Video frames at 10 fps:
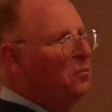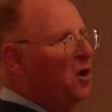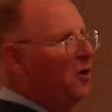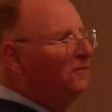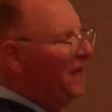
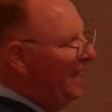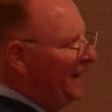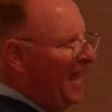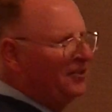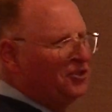Wolf and
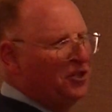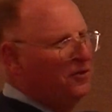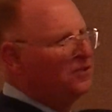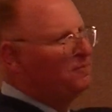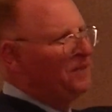I
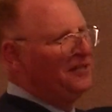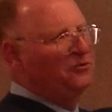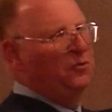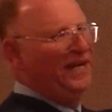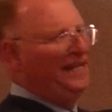choose
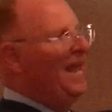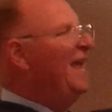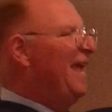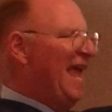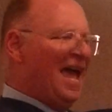between
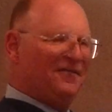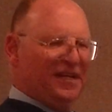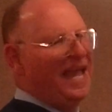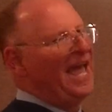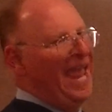
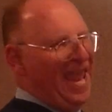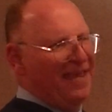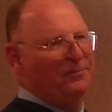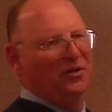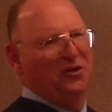having a
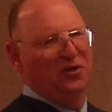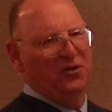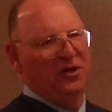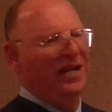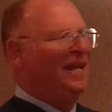
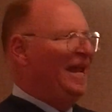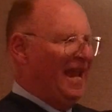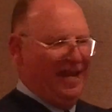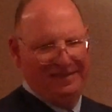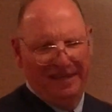hamburger
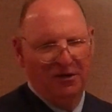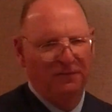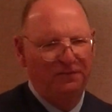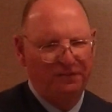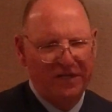and their
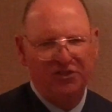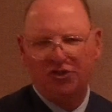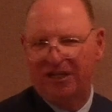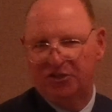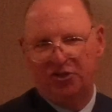
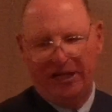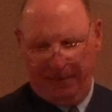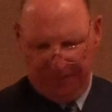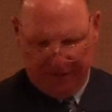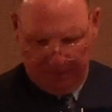fish and
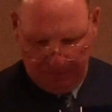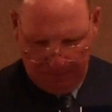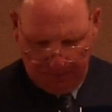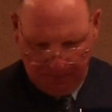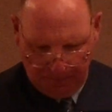chips.
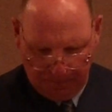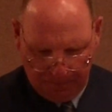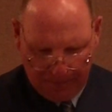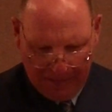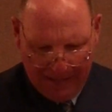
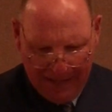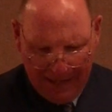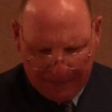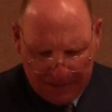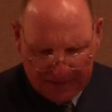
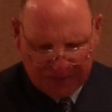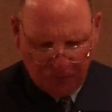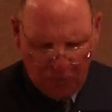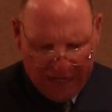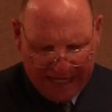
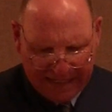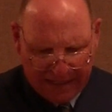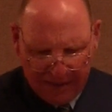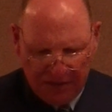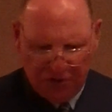This
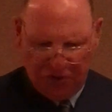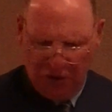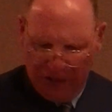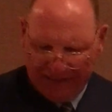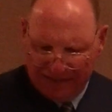week,
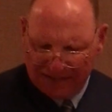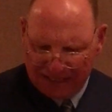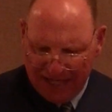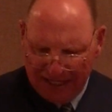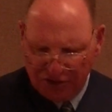during the
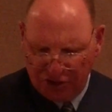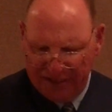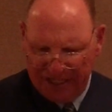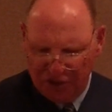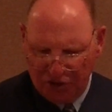Senate
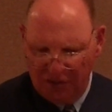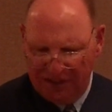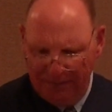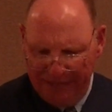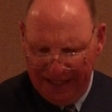
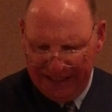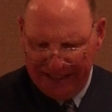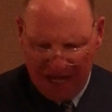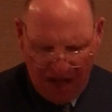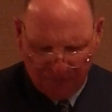Judicial Committee
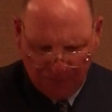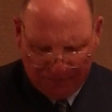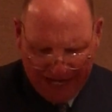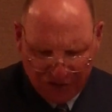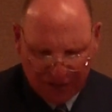
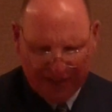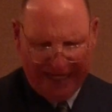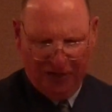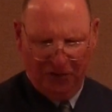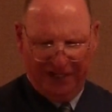confirmation
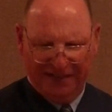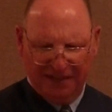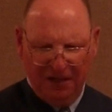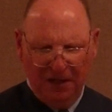hearings,